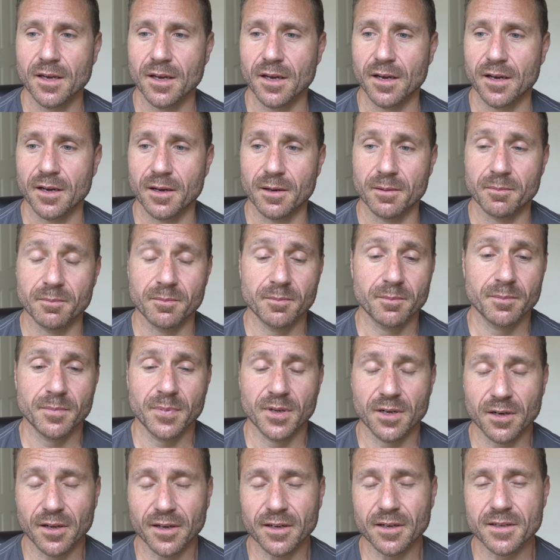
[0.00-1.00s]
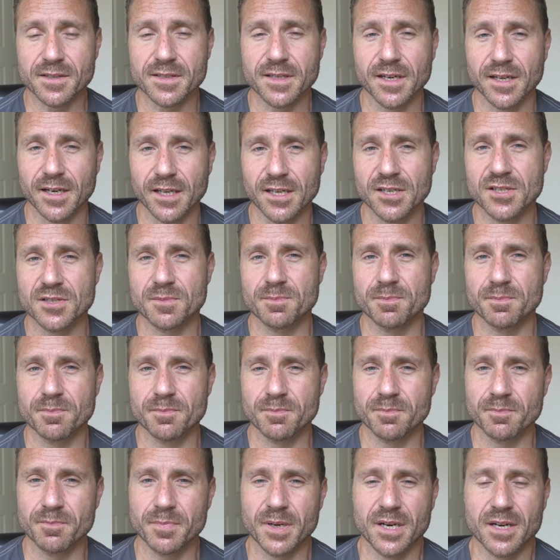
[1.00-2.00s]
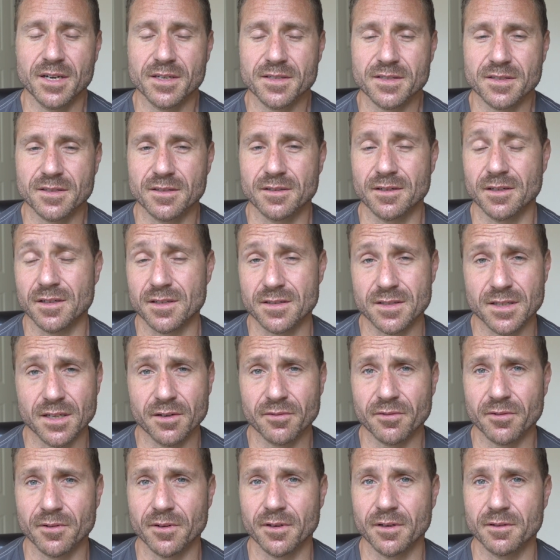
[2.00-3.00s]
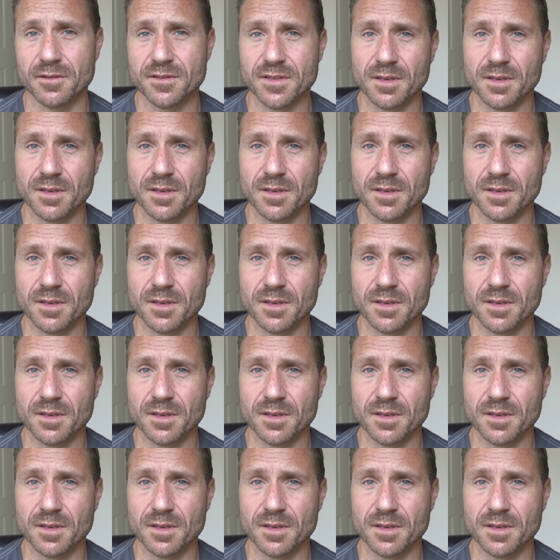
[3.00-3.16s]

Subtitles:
But like I said, each person is different.